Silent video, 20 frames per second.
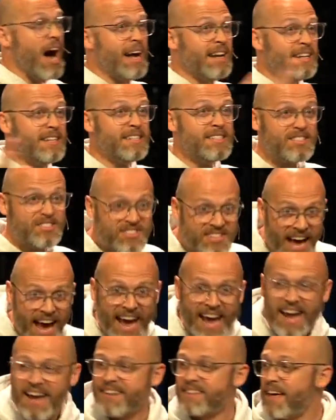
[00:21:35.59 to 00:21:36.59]
not
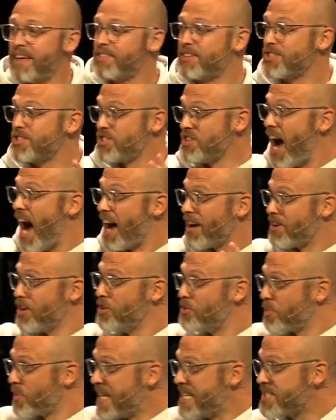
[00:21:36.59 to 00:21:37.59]
saying that there's not
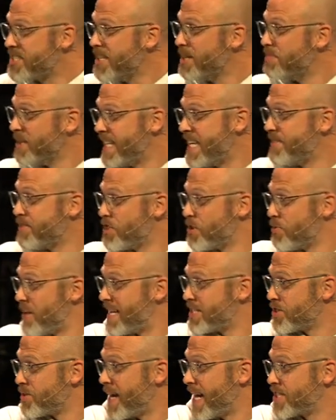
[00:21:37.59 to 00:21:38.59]
good reason to believe in the
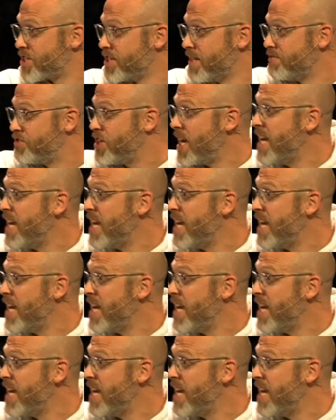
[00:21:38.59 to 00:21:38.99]
resurrection